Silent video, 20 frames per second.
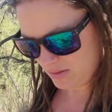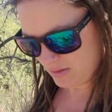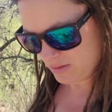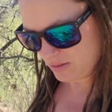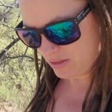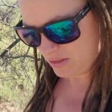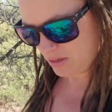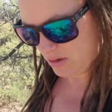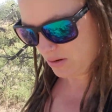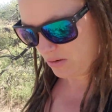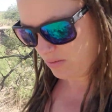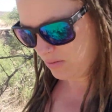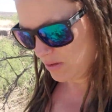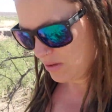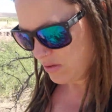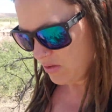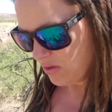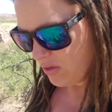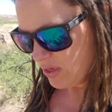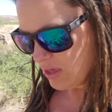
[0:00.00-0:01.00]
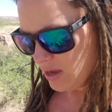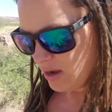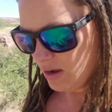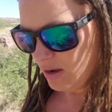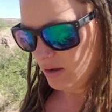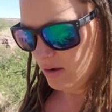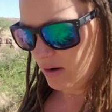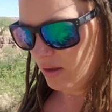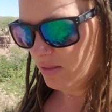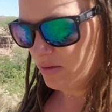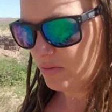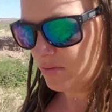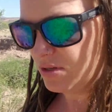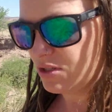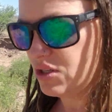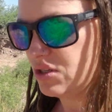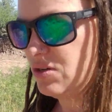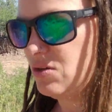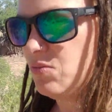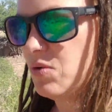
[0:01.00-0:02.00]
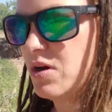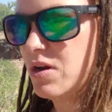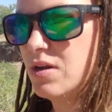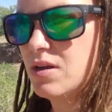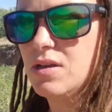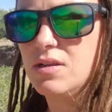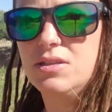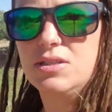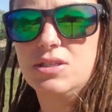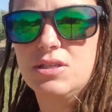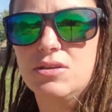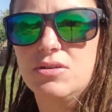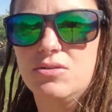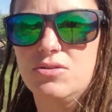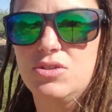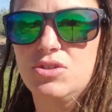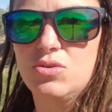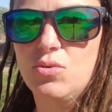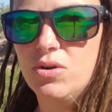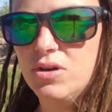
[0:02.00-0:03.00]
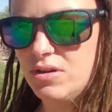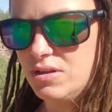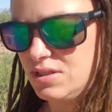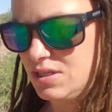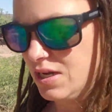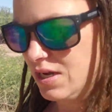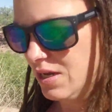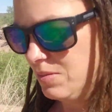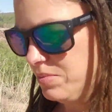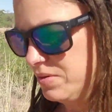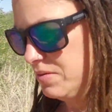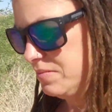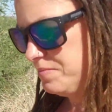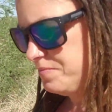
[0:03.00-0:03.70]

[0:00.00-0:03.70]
So another reason you want to consider soil type